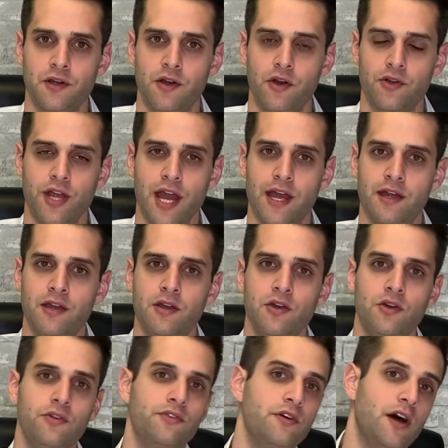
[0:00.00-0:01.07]
Okay,
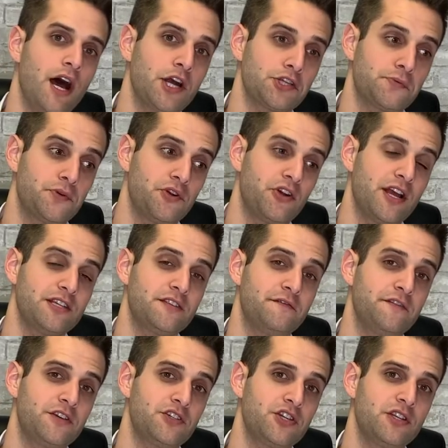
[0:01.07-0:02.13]
the entrepreneur has a
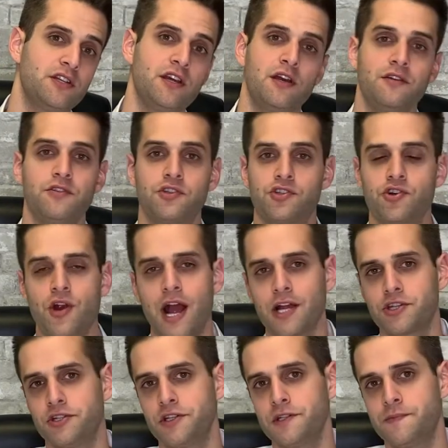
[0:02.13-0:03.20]
vision, the
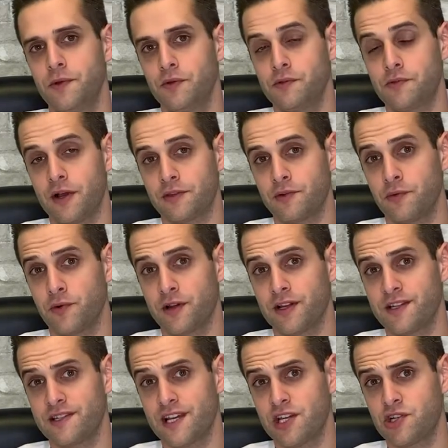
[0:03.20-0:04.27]
traction is built throughout the
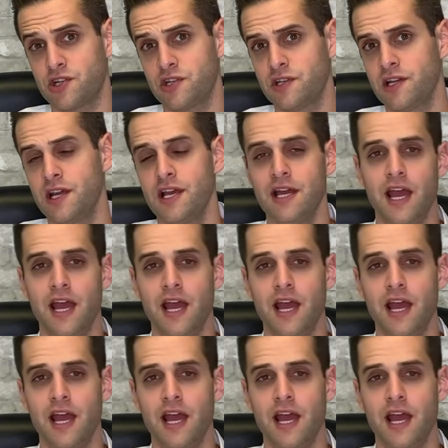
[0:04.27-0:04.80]
organization,